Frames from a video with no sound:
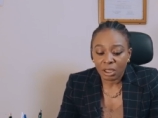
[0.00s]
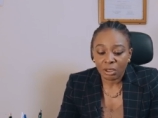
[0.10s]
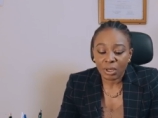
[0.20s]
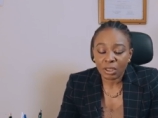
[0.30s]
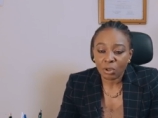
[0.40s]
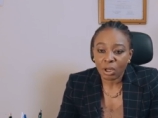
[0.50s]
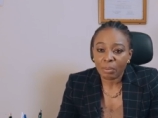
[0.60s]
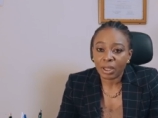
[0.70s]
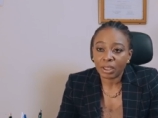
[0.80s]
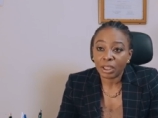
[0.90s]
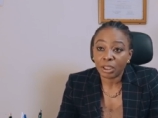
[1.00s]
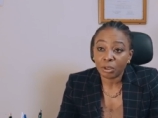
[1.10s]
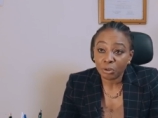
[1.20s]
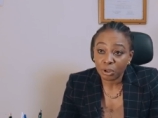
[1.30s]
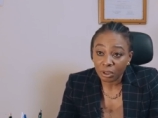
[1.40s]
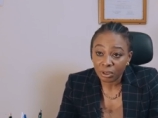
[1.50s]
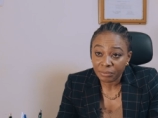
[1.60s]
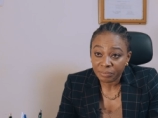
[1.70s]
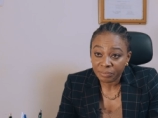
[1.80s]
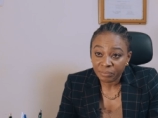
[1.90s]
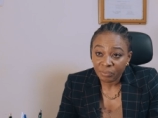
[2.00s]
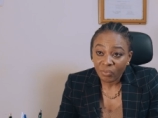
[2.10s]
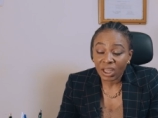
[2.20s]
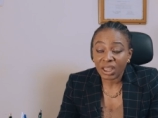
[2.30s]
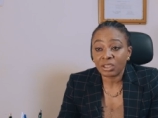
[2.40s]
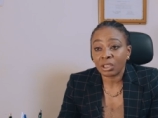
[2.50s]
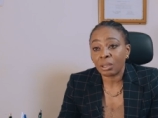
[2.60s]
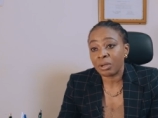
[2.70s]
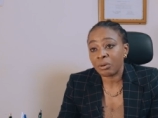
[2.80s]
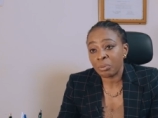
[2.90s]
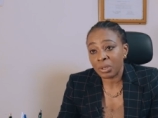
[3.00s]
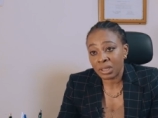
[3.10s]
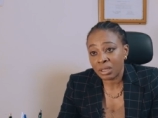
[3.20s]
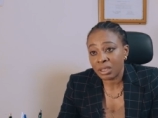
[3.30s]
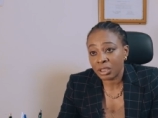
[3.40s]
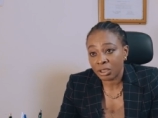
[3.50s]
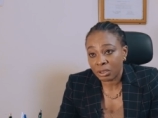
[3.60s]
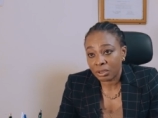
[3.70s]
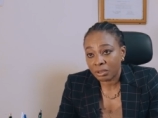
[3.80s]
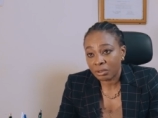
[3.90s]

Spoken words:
I talk about inclusion and I talk about representation.